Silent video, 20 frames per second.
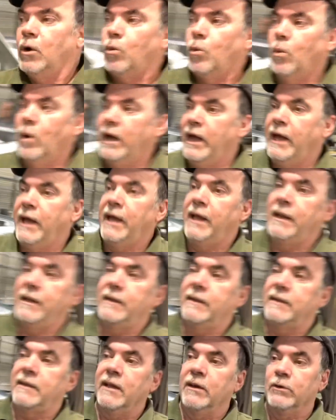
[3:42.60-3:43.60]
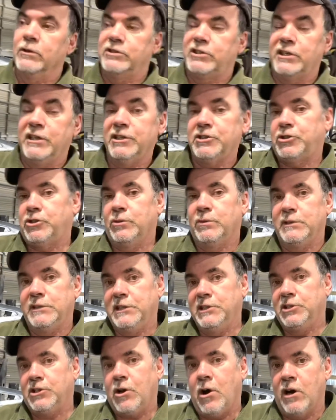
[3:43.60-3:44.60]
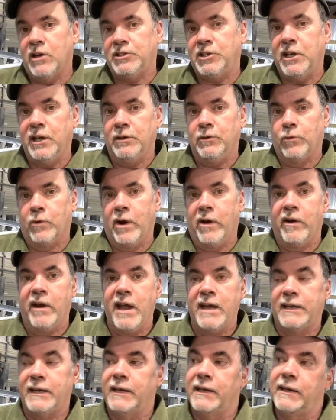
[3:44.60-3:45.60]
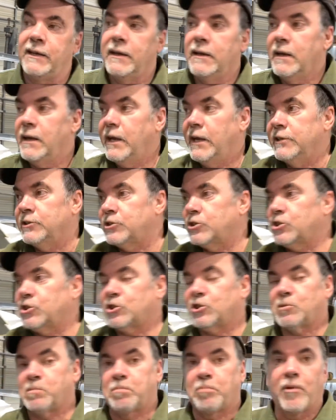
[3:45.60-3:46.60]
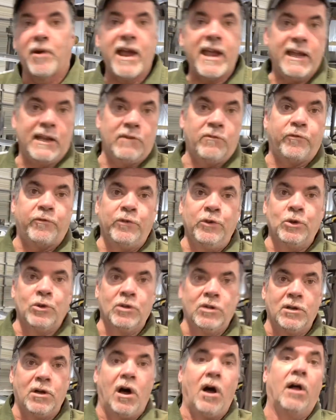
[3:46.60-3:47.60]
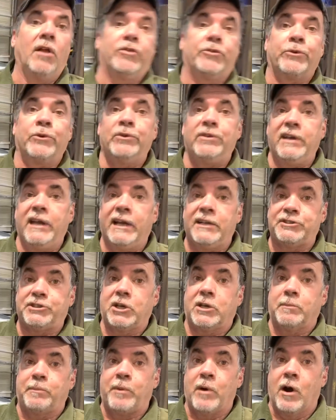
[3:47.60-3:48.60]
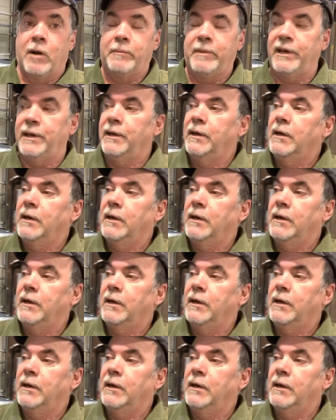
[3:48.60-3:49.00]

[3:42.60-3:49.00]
when there was an issue with these cars getting rear-ended and spraying fuel all through the engine compartment.